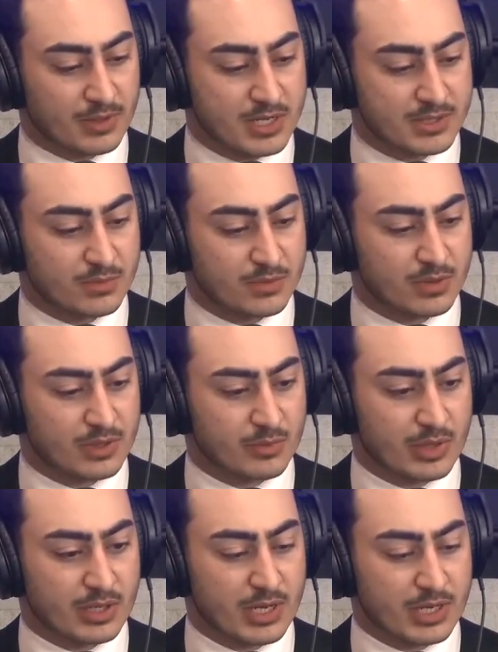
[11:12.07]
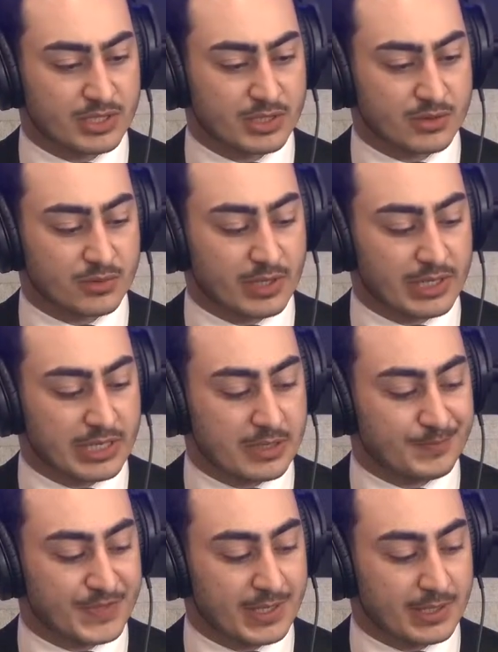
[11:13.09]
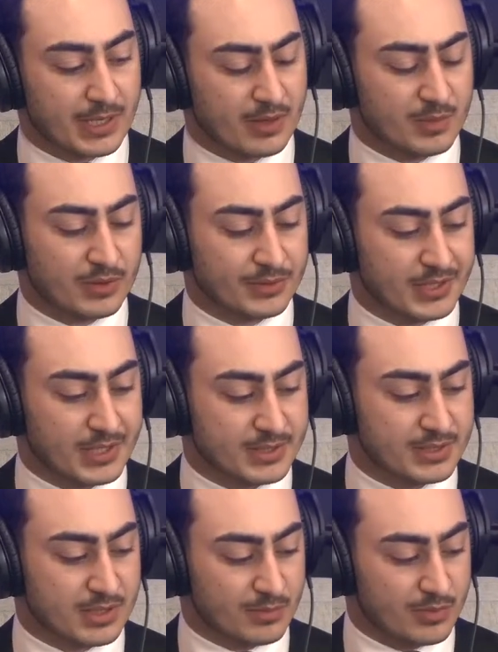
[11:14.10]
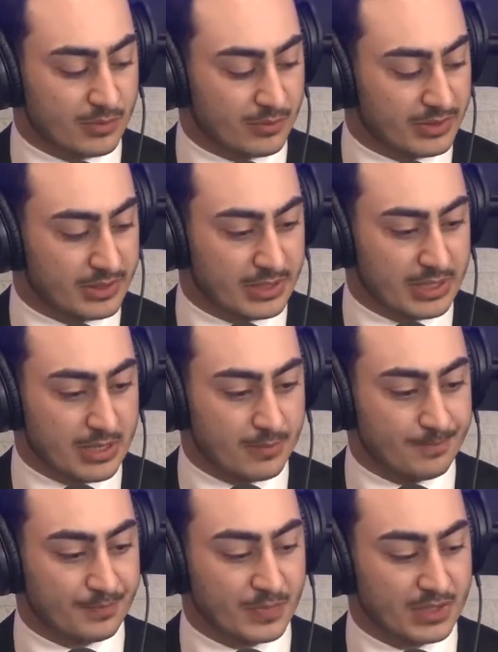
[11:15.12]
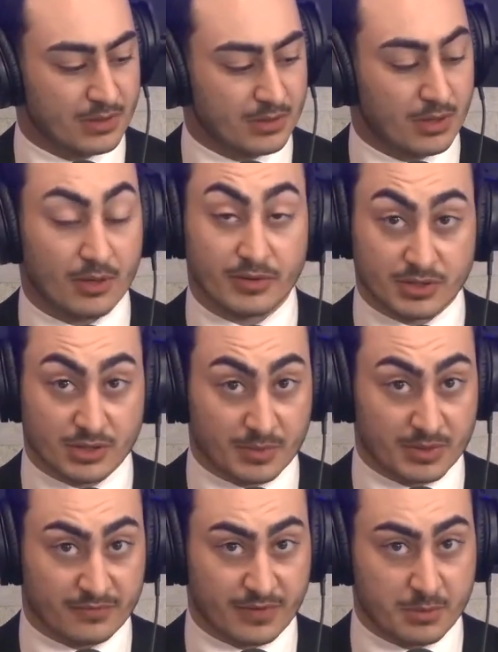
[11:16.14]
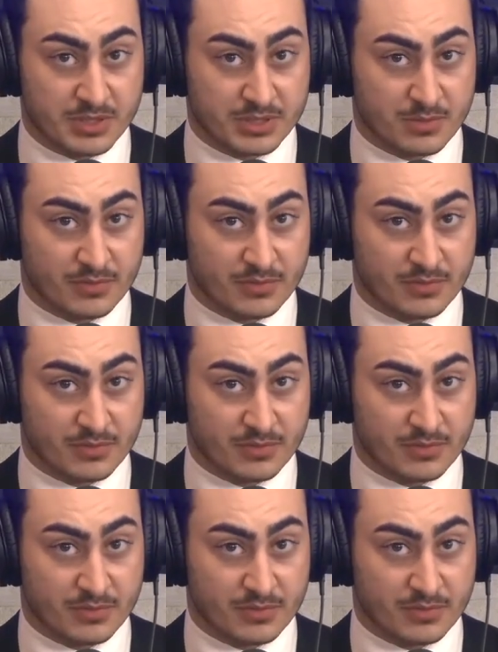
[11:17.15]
Guys, we're going to actually do a dedicated podcast at some point with the on the topic of feminism.